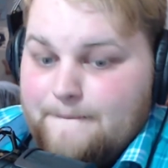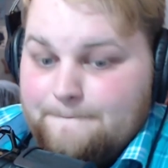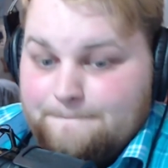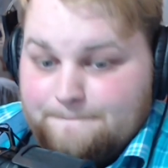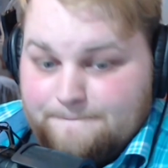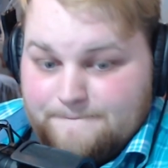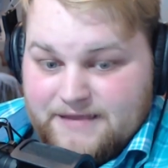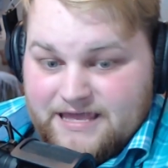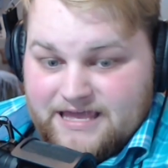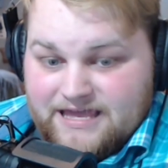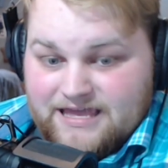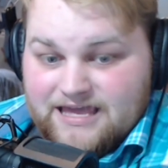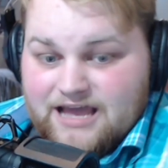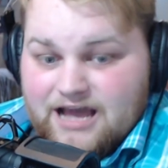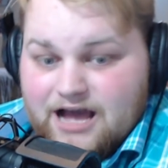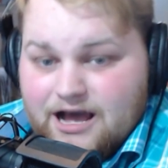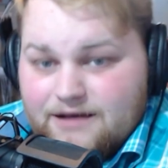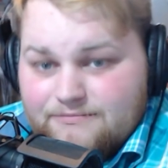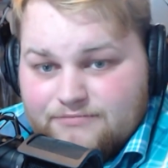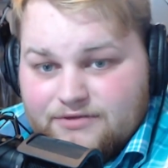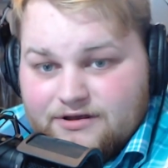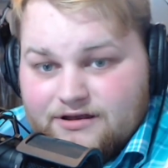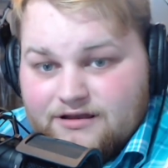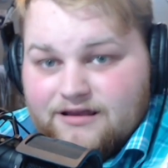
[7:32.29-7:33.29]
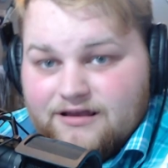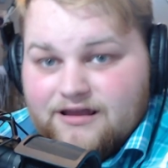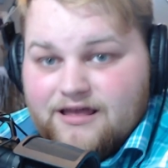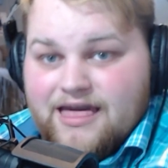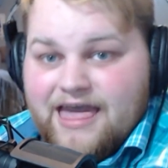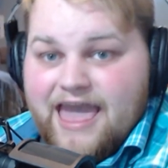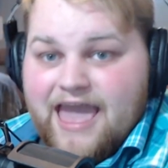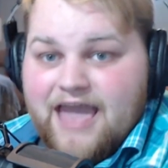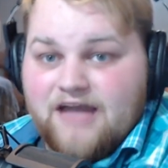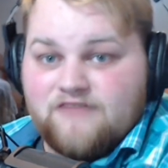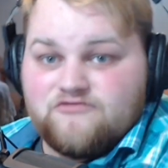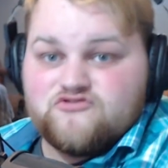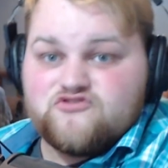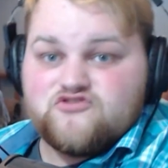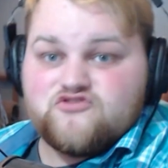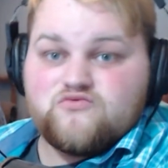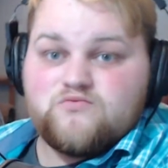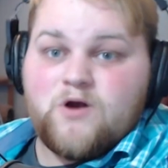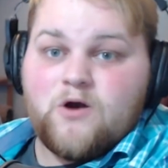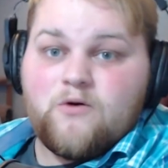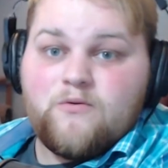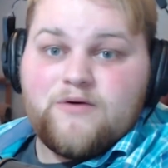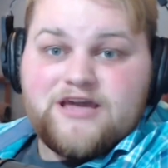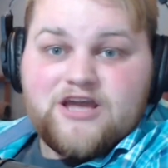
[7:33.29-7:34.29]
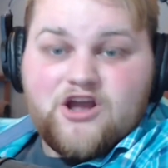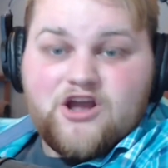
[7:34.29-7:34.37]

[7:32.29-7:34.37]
picking up and throwing